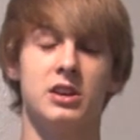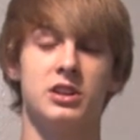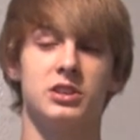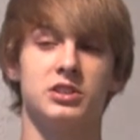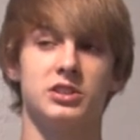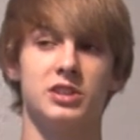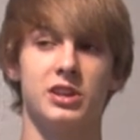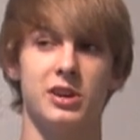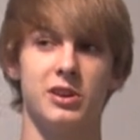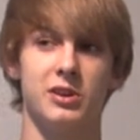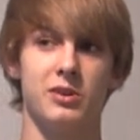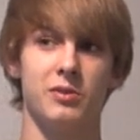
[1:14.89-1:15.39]

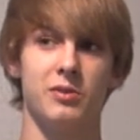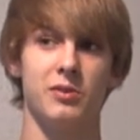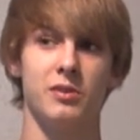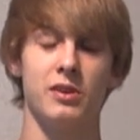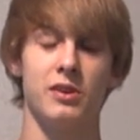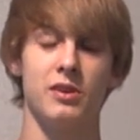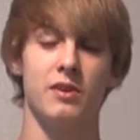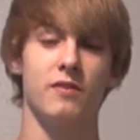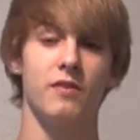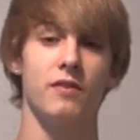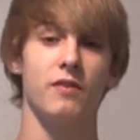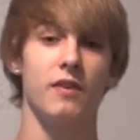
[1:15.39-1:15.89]

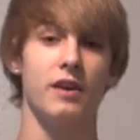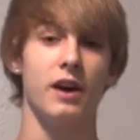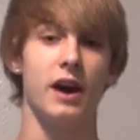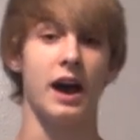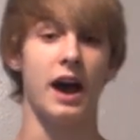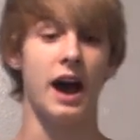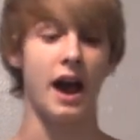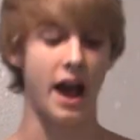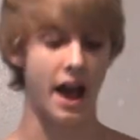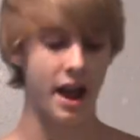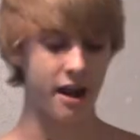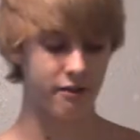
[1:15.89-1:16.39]
So a
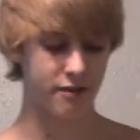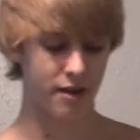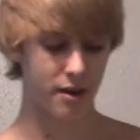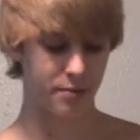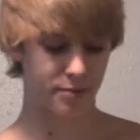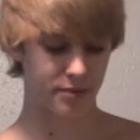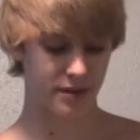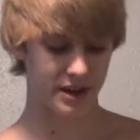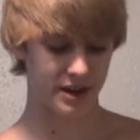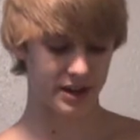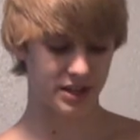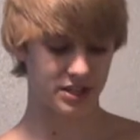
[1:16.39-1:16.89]
high
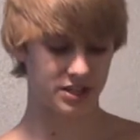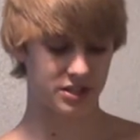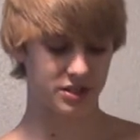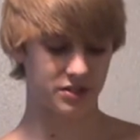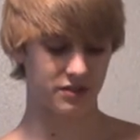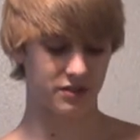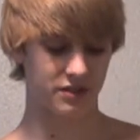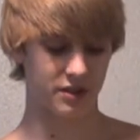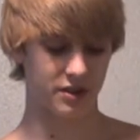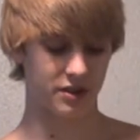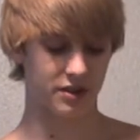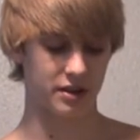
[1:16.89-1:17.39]
rep range
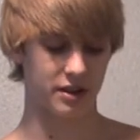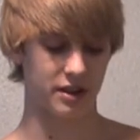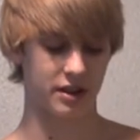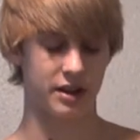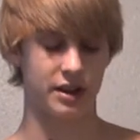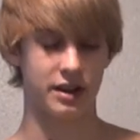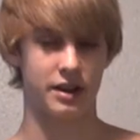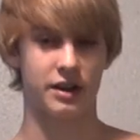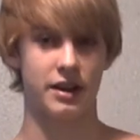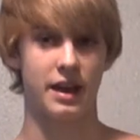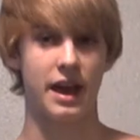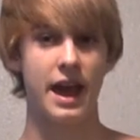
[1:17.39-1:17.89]
for
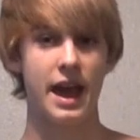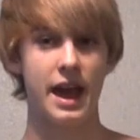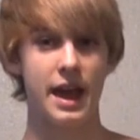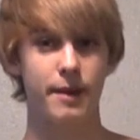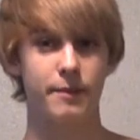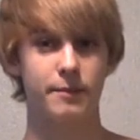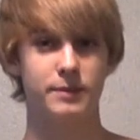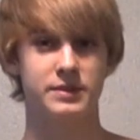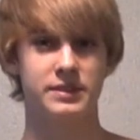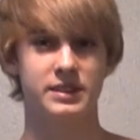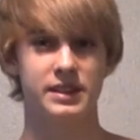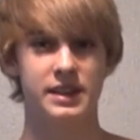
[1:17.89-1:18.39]

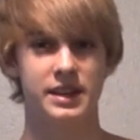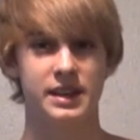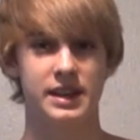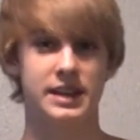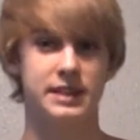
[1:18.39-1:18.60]
abs